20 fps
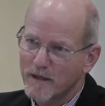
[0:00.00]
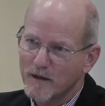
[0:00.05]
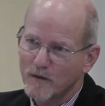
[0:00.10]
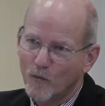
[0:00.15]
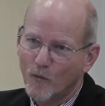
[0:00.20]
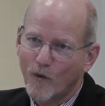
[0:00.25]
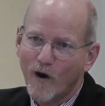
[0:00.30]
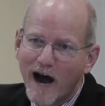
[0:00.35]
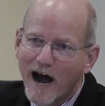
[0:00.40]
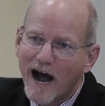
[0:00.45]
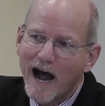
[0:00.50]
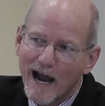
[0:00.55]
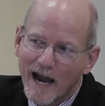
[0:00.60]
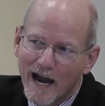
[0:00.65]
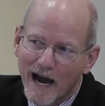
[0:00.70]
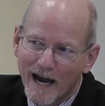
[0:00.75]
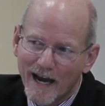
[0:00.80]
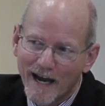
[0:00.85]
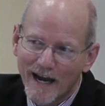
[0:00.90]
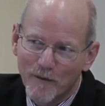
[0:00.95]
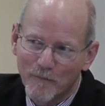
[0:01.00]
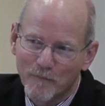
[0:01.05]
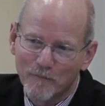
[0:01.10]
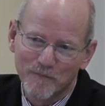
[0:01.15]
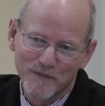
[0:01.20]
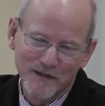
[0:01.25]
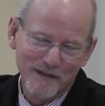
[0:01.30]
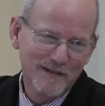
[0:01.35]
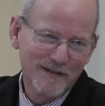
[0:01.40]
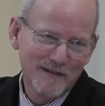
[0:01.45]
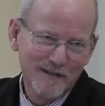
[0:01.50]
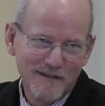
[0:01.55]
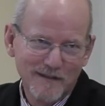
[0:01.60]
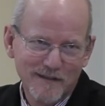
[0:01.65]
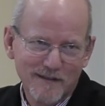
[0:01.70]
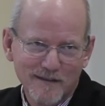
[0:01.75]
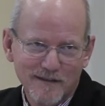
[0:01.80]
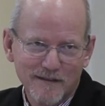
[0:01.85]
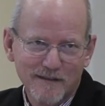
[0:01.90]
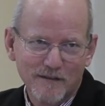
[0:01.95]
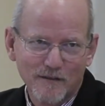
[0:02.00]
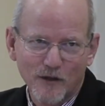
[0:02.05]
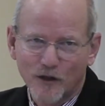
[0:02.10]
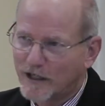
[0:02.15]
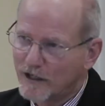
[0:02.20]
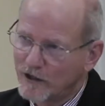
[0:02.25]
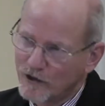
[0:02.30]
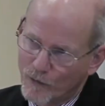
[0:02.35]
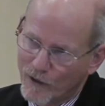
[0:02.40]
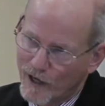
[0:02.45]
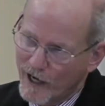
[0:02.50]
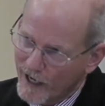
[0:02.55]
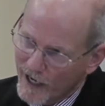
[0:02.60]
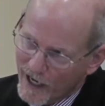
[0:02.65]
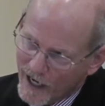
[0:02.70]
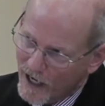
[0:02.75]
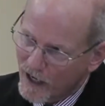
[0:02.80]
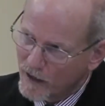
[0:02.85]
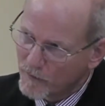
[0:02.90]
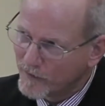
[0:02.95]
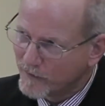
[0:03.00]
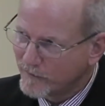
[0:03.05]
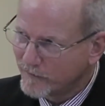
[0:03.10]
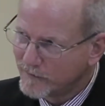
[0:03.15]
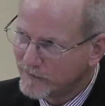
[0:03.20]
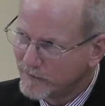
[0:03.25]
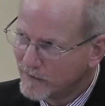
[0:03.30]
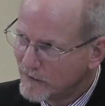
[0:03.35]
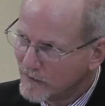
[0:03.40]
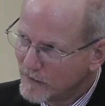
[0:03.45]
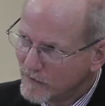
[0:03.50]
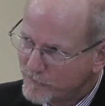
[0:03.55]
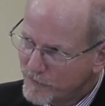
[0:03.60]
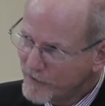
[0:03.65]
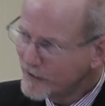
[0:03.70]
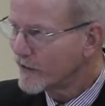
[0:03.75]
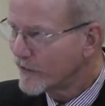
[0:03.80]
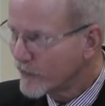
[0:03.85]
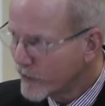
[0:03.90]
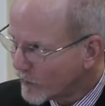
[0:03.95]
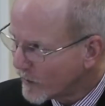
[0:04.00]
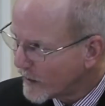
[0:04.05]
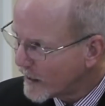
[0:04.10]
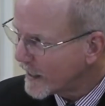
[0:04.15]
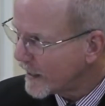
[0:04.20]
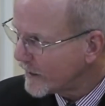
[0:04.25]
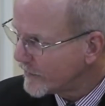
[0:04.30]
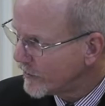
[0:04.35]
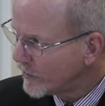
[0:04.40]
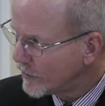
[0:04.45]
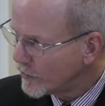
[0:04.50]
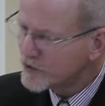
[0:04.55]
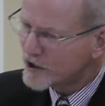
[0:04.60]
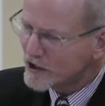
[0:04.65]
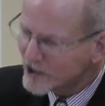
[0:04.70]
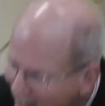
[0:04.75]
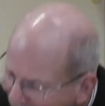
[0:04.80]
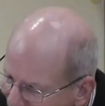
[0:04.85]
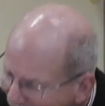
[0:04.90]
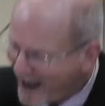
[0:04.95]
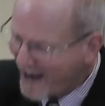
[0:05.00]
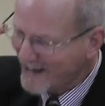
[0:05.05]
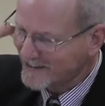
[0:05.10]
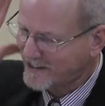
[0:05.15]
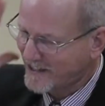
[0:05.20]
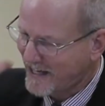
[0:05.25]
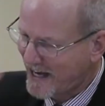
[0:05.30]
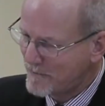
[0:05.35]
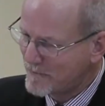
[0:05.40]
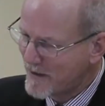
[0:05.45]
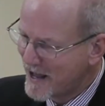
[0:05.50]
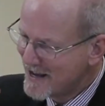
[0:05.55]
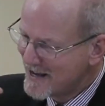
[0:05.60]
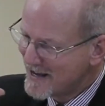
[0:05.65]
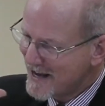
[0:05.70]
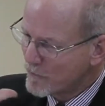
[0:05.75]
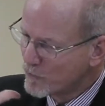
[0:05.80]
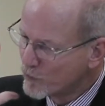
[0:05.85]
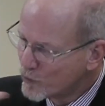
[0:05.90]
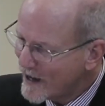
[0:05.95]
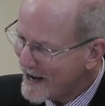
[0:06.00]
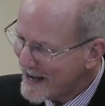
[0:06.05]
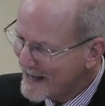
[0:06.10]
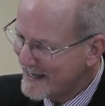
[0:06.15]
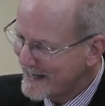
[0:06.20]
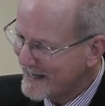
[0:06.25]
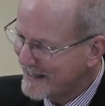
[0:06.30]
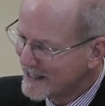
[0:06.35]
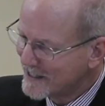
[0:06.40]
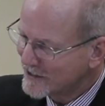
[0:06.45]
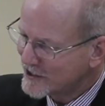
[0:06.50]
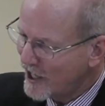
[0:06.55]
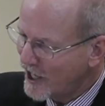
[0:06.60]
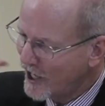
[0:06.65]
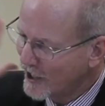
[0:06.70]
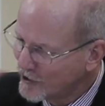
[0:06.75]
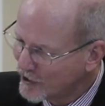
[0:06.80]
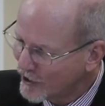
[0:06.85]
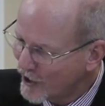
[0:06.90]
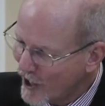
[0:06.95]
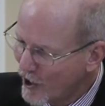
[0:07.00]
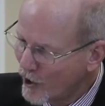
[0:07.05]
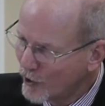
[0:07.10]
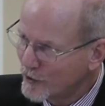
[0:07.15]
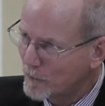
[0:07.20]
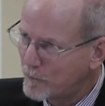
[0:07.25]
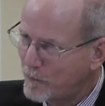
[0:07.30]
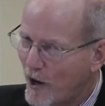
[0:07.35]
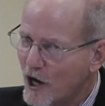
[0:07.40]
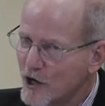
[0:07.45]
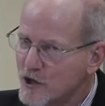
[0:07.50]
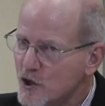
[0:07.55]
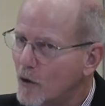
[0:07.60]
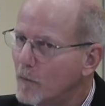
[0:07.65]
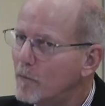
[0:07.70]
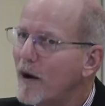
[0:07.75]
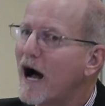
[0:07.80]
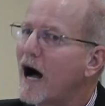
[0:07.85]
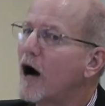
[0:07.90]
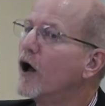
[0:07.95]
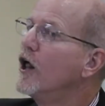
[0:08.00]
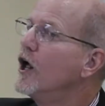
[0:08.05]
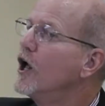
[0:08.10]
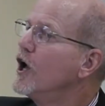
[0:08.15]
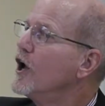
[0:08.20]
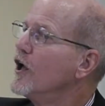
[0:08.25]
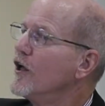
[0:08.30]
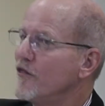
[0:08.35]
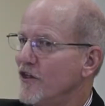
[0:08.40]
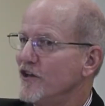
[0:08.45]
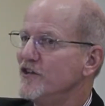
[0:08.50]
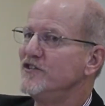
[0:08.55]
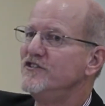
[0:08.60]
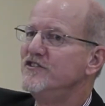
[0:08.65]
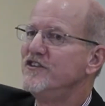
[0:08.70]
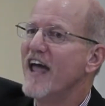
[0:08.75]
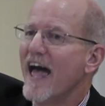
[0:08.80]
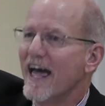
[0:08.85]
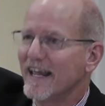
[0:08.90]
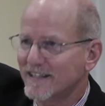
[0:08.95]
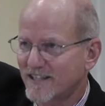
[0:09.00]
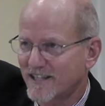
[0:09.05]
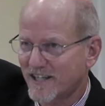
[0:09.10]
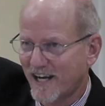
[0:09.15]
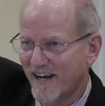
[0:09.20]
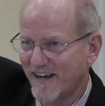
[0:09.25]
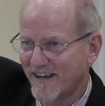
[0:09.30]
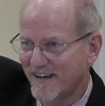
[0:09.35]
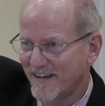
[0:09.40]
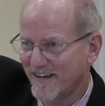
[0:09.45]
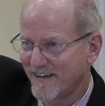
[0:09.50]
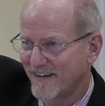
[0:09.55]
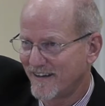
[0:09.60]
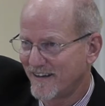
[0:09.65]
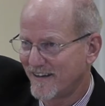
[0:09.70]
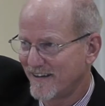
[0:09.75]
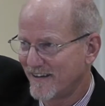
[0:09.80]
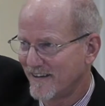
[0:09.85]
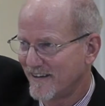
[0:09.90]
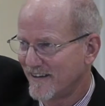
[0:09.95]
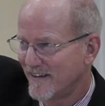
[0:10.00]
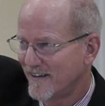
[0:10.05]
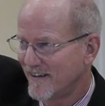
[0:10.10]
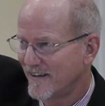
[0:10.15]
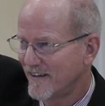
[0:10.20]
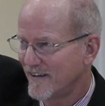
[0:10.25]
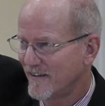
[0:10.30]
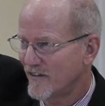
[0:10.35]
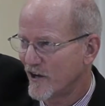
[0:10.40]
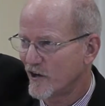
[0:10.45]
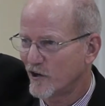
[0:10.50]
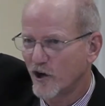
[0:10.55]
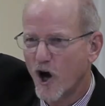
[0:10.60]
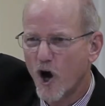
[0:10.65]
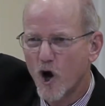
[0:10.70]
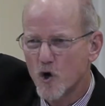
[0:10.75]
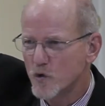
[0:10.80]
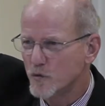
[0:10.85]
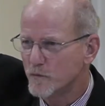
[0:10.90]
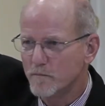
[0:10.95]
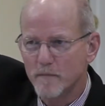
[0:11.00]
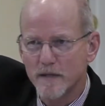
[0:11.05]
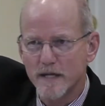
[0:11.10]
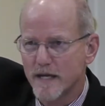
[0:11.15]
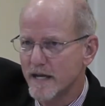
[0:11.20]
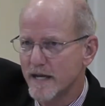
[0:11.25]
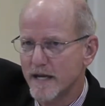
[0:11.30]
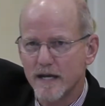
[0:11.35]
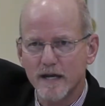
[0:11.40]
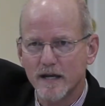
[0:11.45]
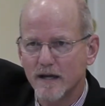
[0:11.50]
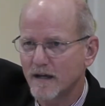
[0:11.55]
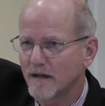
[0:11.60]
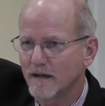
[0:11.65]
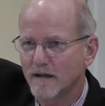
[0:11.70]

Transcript: why I am looking the way I am and feeling the way I do. Just ask. I'm, I'm ready to unload upon you about the debts that are owed me.